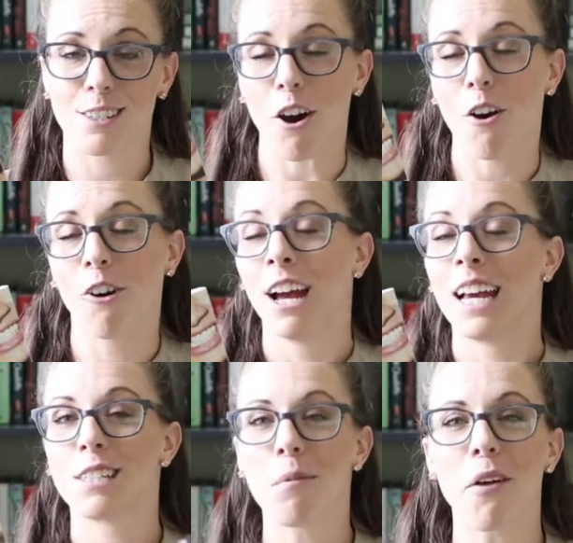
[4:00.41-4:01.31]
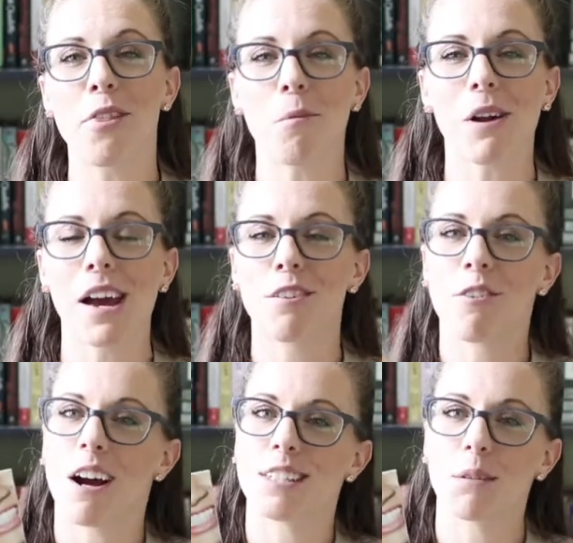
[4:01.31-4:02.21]
So it's about them kind of
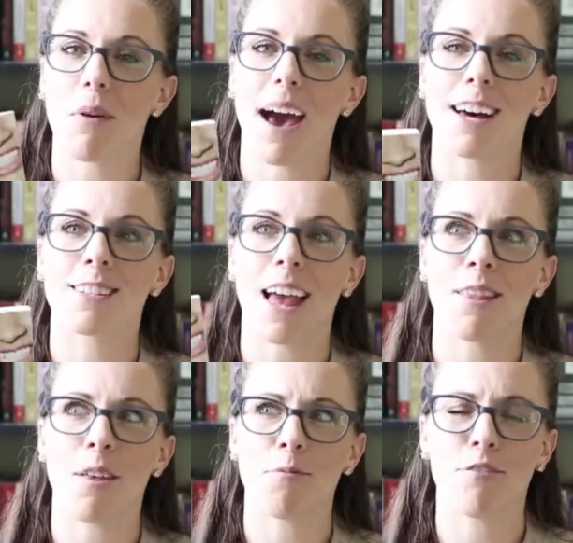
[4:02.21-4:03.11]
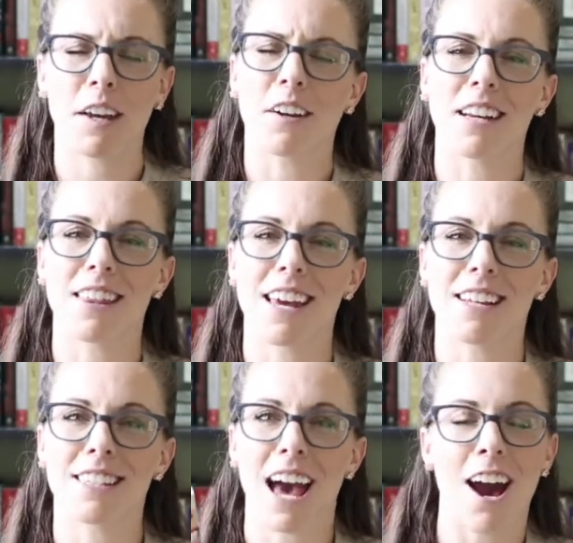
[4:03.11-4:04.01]
crossing paths and then figuring
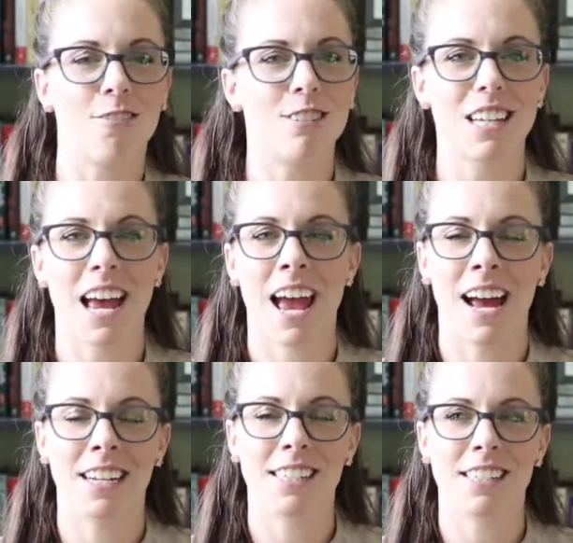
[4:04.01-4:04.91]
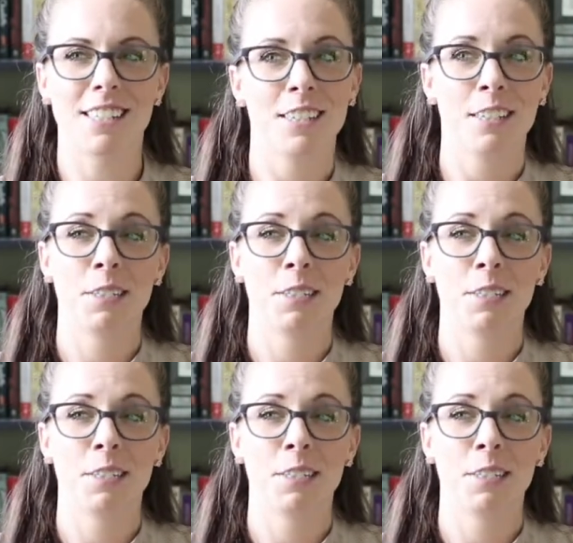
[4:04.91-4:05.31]
things out, and